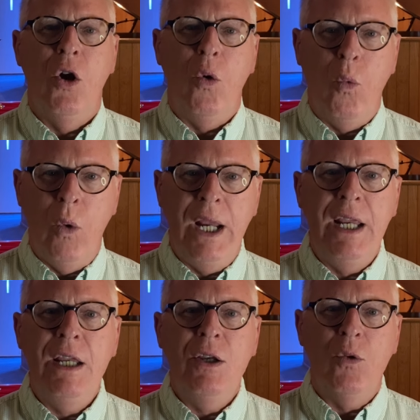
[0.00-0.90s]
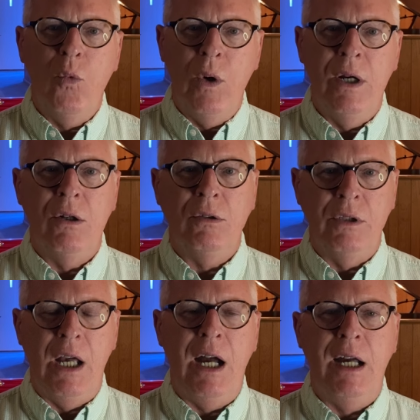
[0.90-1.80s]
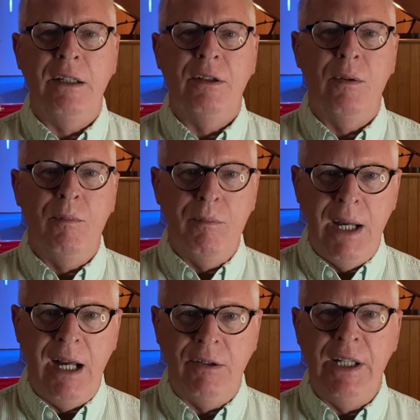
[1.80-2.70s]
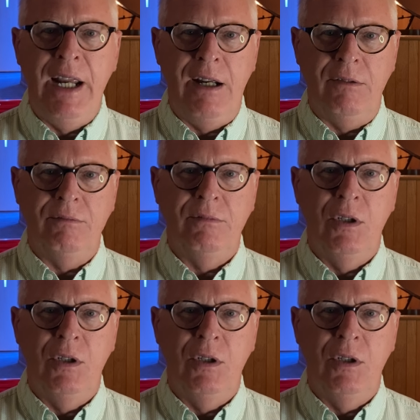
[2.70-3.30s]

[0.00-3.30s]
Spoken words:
not bow down.